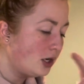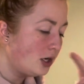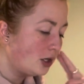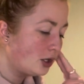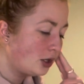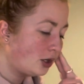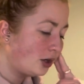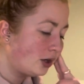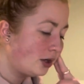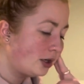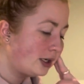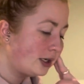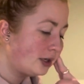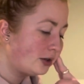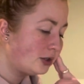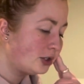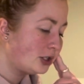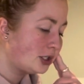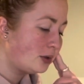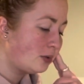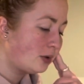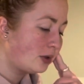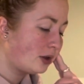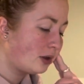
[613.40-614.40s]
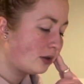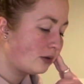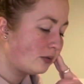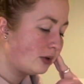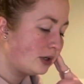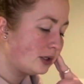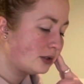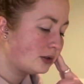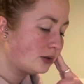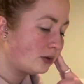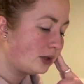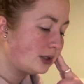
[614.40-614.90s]
Current energy with the Three
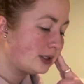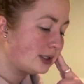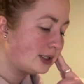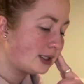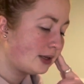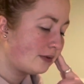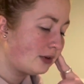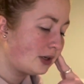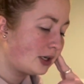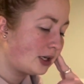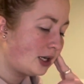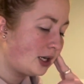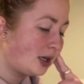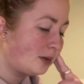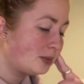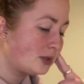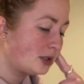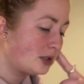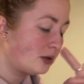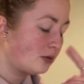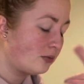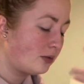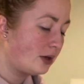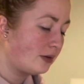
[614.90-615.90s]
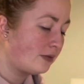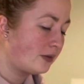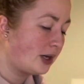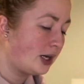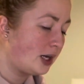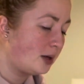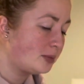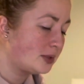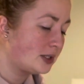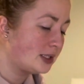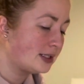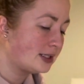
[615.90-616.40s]
of Swords, Seven of Cups, Three of
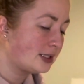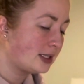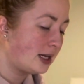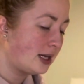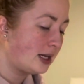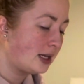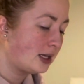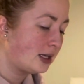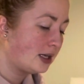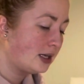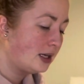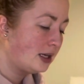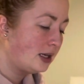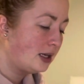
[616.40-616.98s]
Cups, it's like